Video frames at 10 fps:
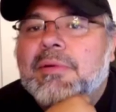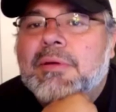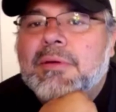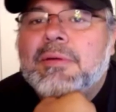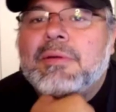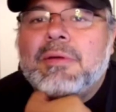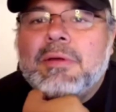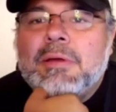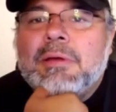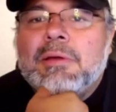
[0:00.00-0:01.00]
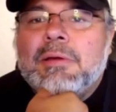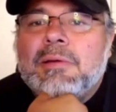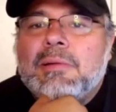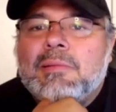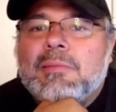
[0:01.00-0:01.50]
it's going. So
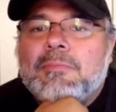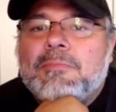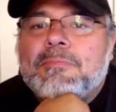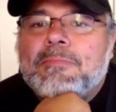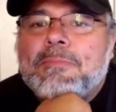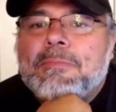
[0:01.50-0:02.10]
being able to